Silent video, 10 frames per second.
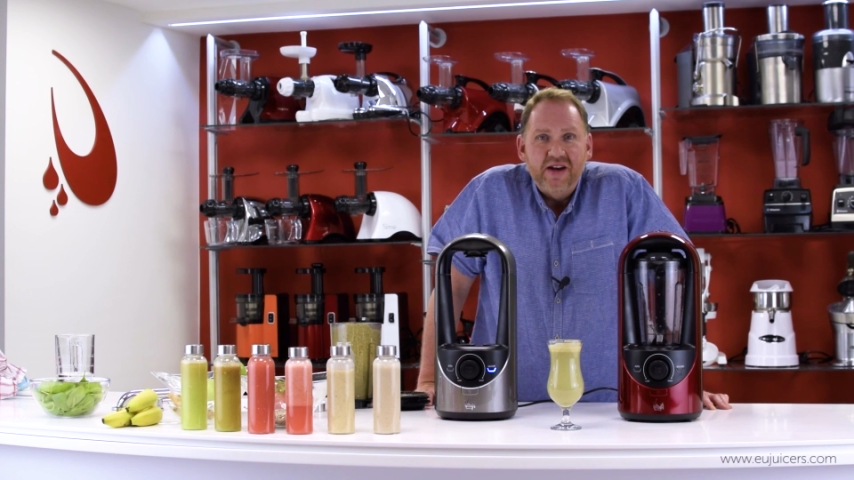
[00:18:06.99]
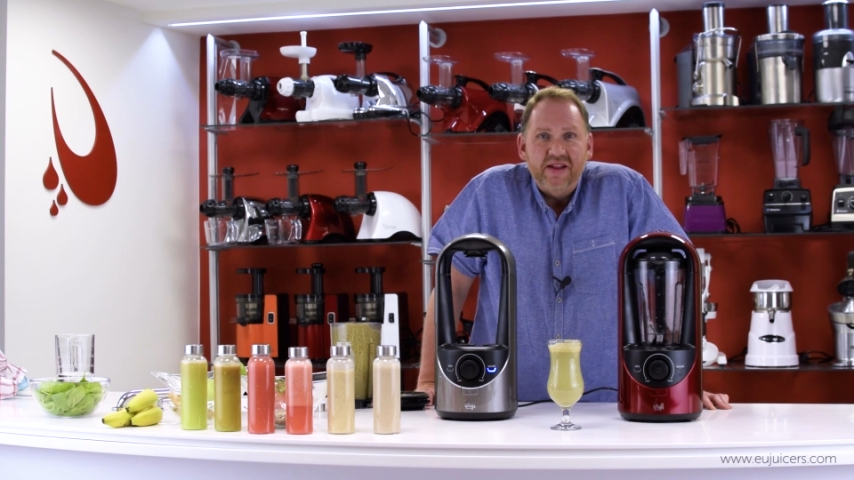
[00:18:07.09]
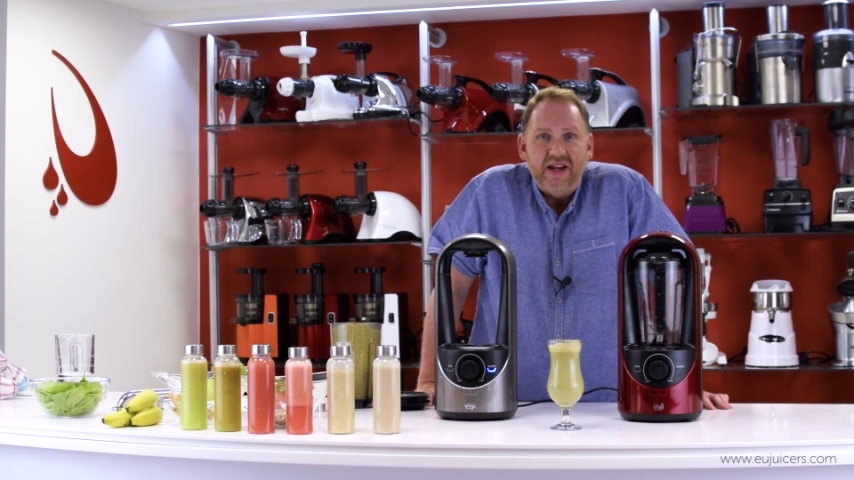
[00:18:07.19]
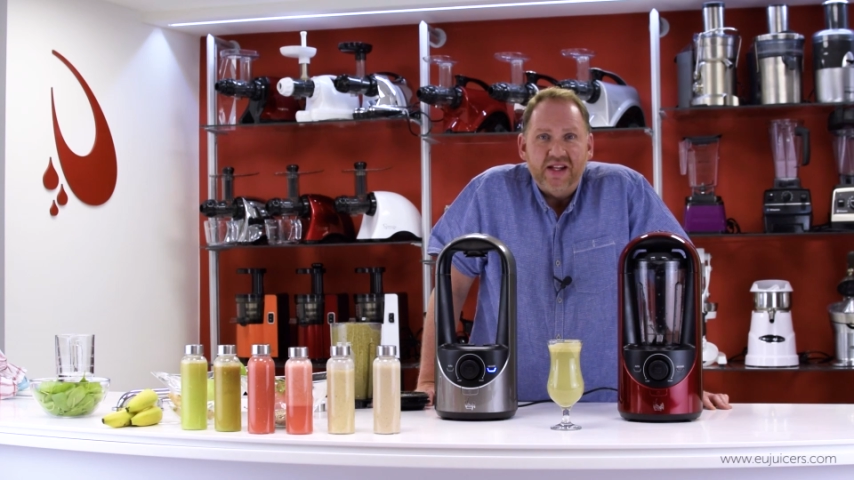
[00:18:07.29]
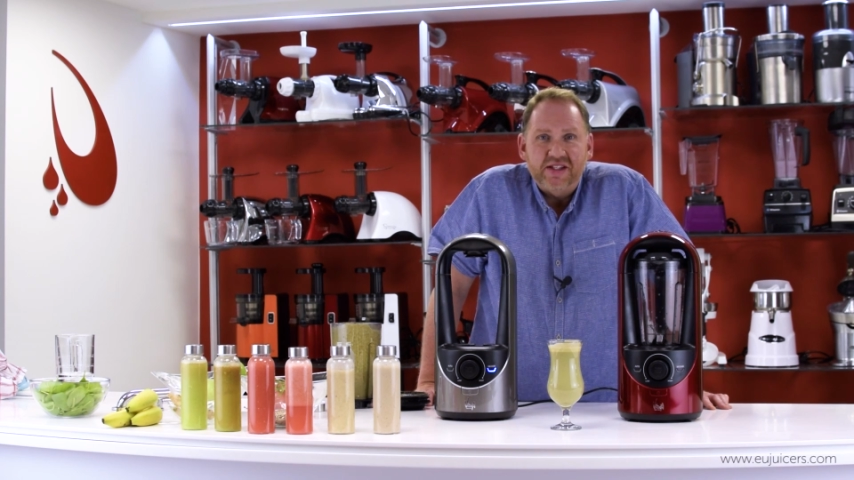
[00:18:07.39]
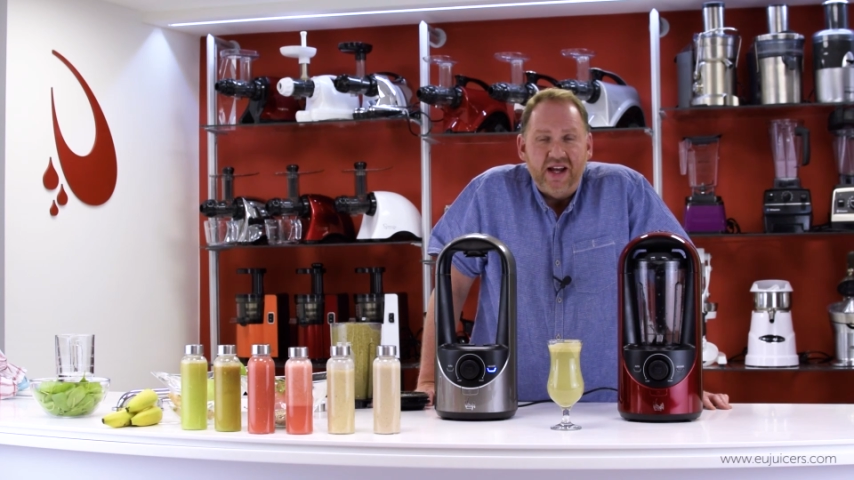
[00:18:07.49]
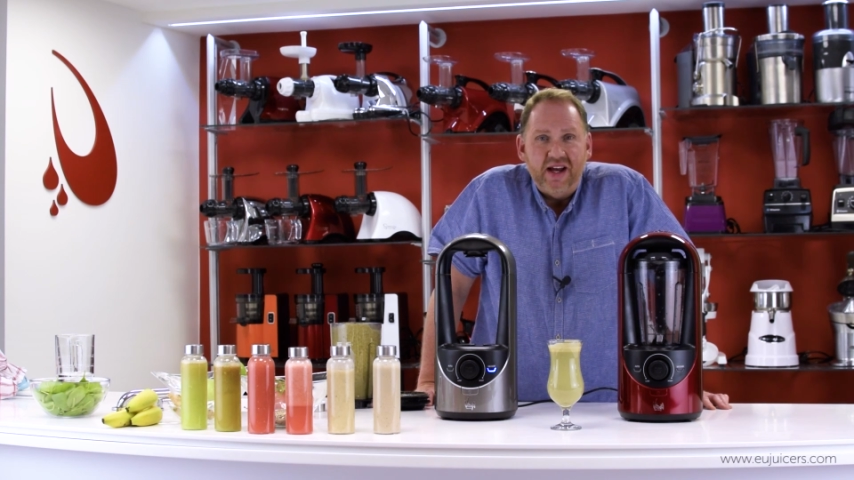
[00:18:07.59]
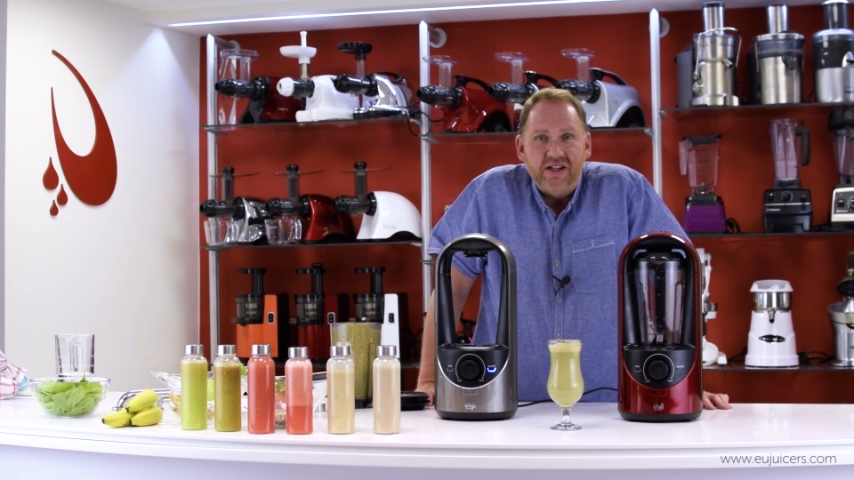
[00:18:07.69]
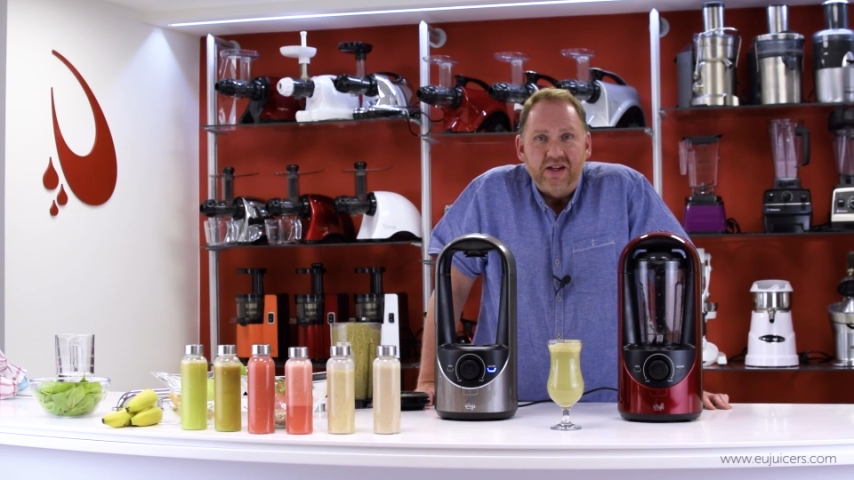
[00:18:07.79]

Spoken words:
That's at